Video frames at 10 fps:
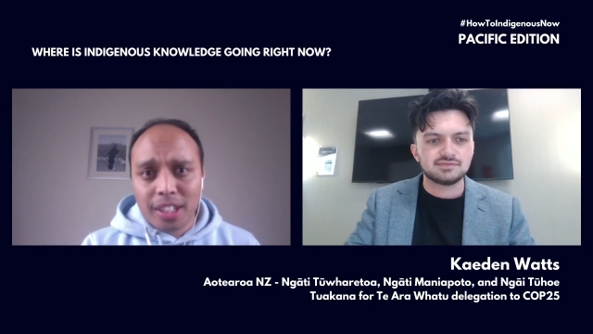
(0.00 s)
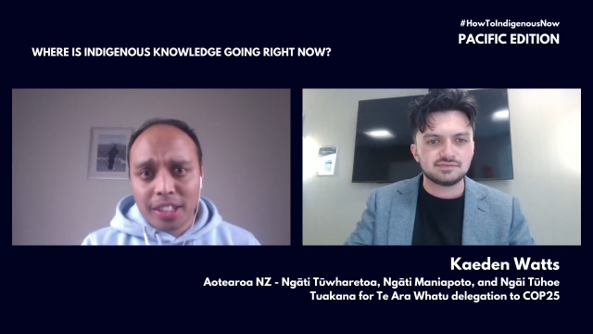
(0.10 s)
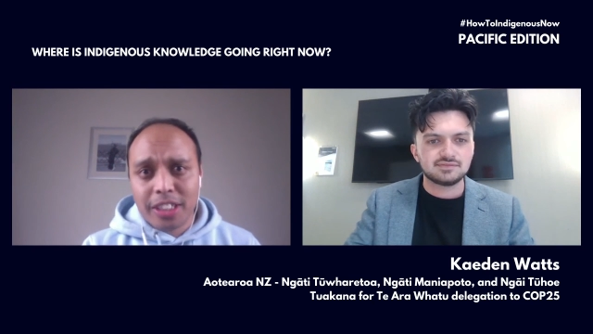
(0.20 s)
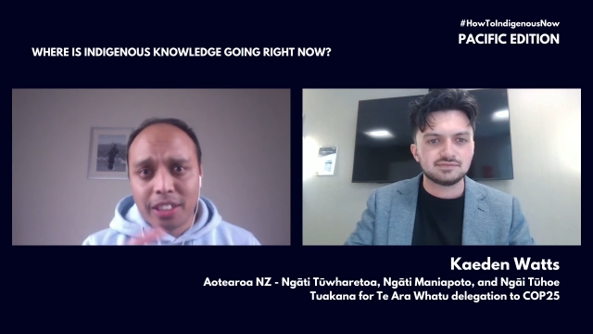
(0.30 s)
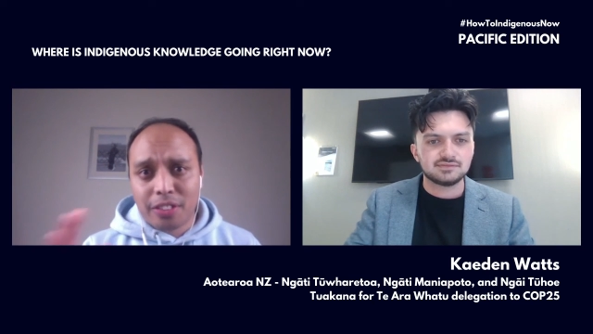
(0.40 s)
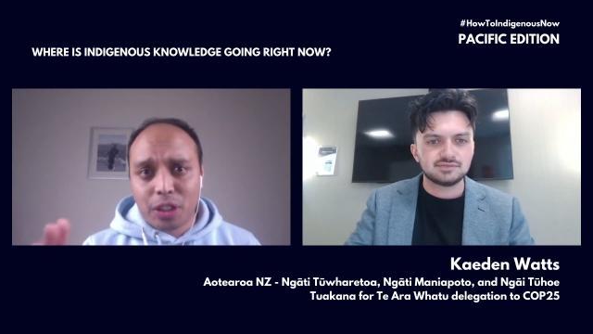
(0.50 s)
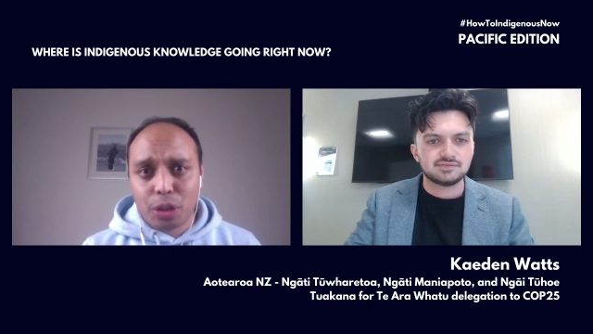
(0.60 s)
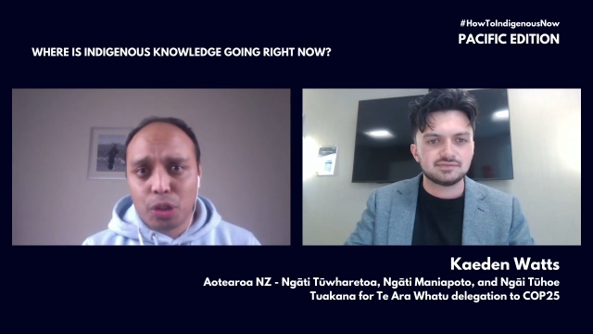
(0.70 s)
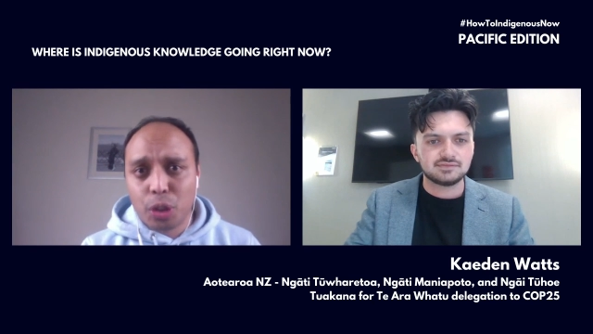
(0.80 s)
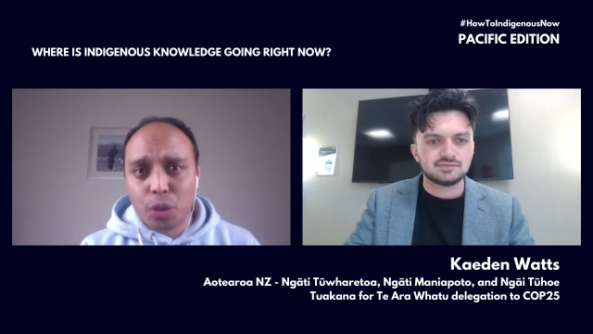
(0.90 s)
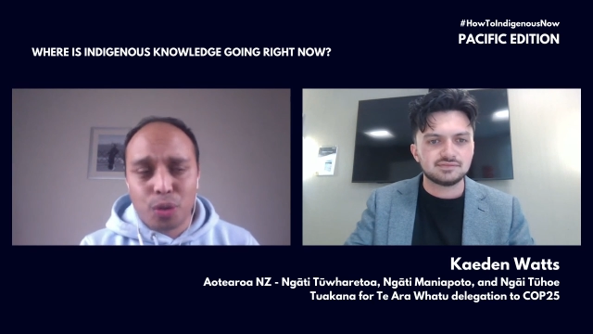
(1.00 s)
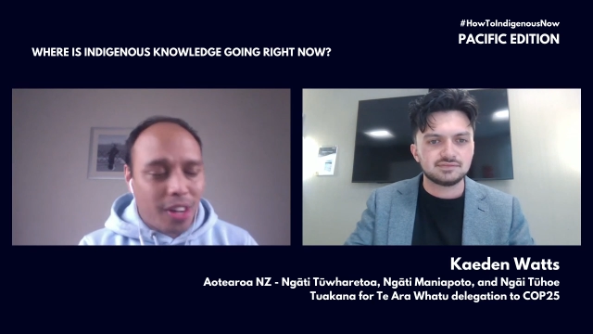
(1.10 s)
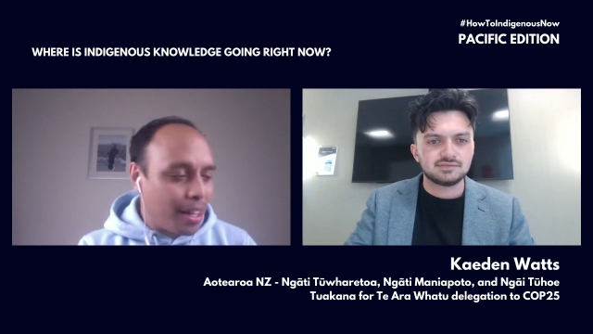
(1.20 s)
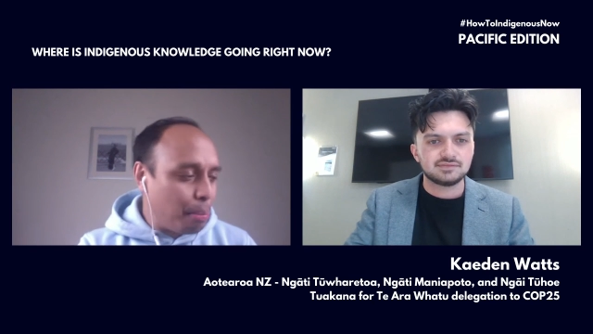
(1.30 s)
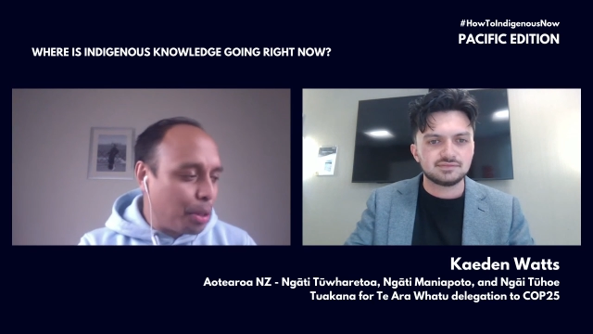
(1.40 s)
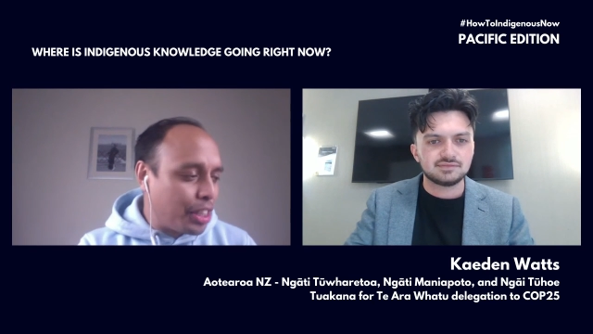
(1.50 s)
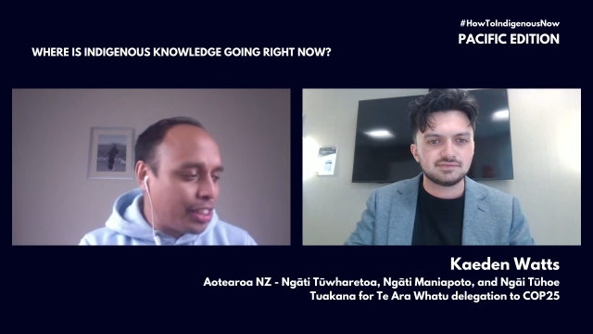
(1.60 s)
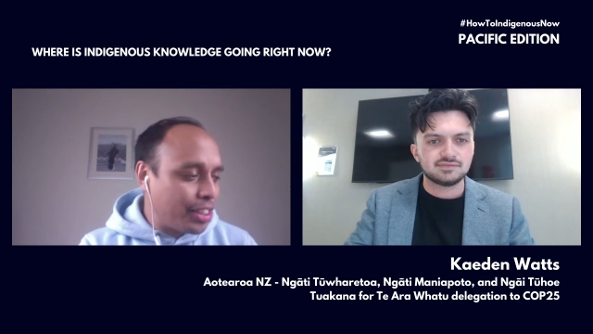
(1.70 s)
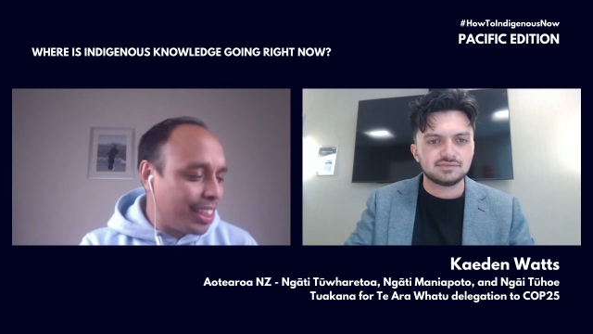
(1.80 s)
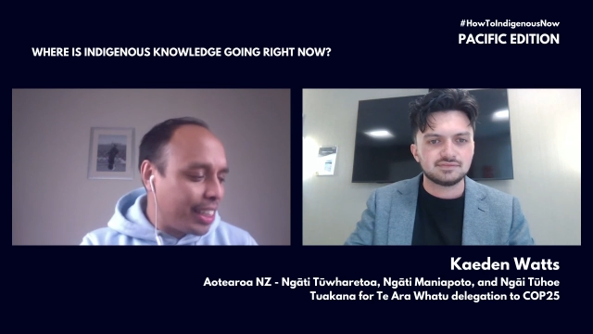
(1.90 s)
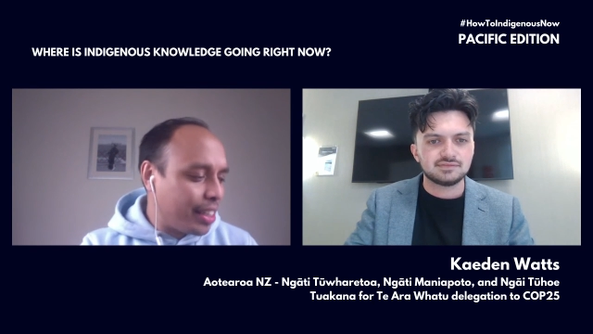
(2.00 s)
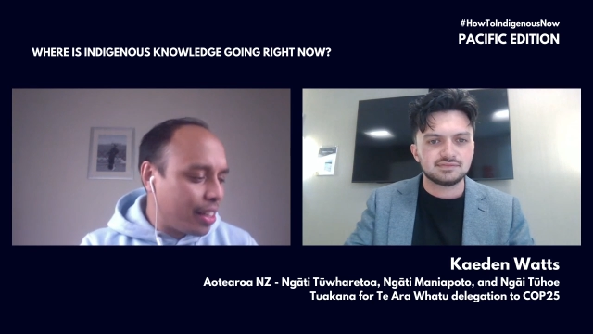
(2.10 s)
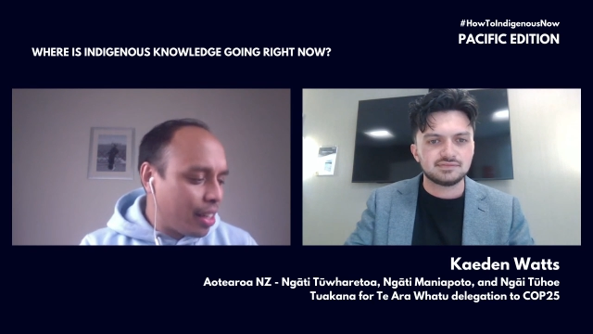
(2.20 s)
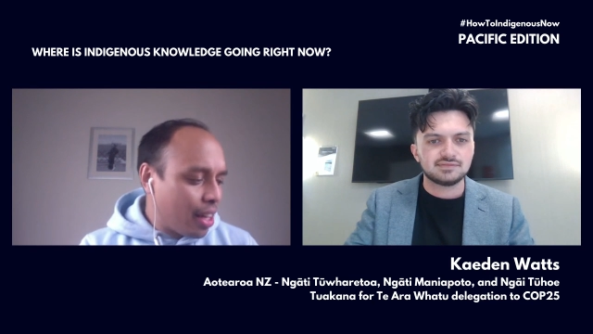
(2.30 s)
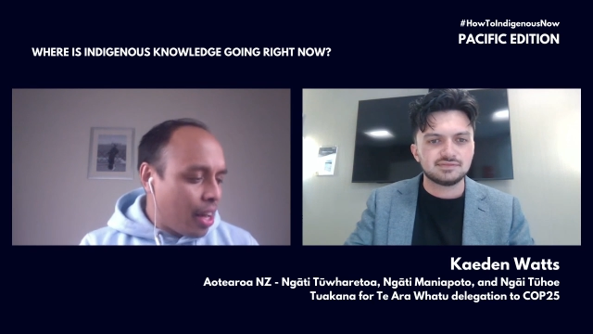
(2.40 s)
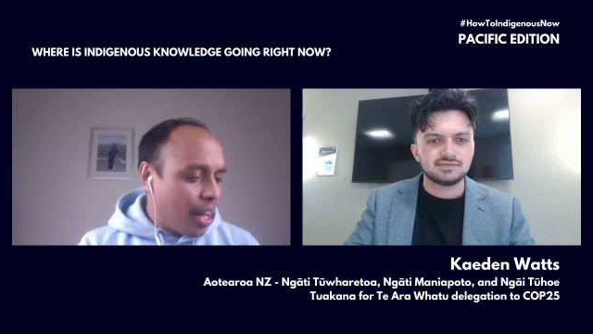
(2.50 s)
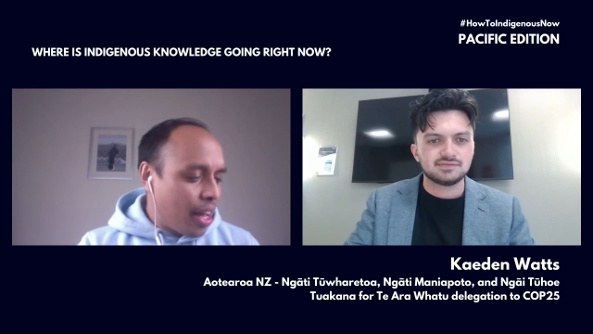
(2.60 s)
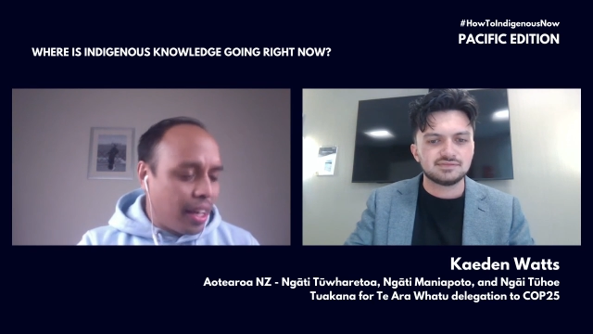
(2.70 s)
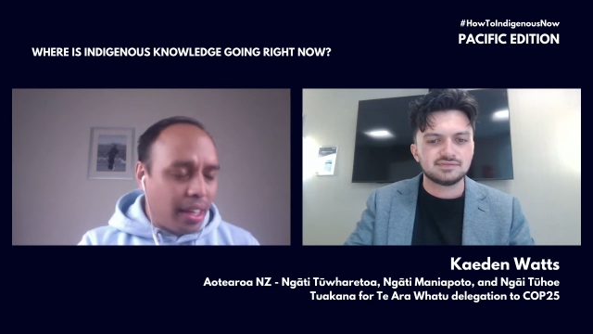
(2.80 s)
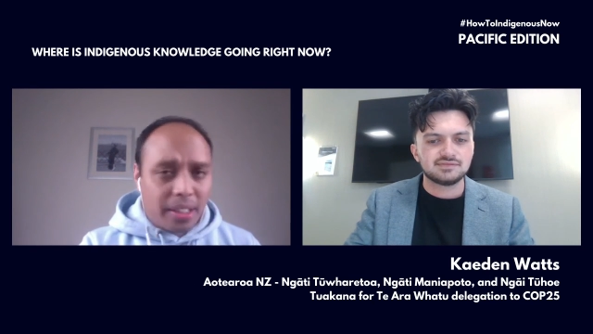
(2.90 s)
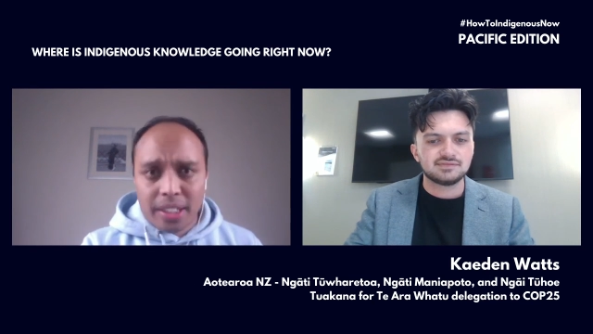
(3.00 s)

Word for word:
Speaker 1: Te crew, uh, particularly. And yeah,